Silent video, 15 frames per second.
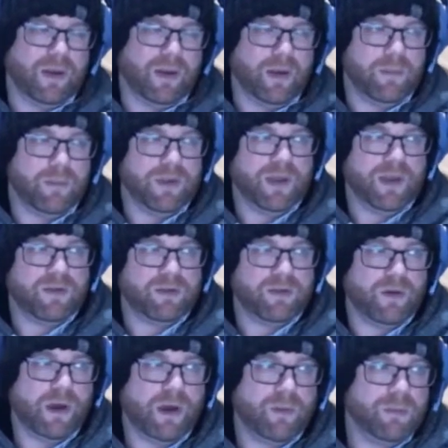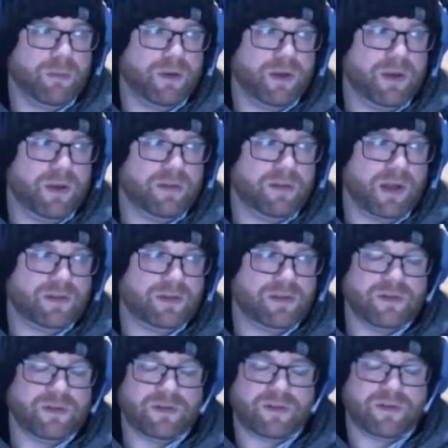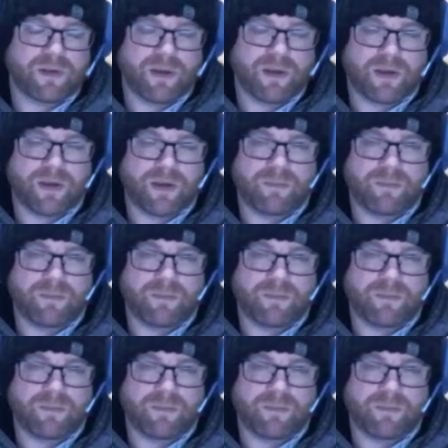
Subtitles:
But yeah, tonight will be dungeons.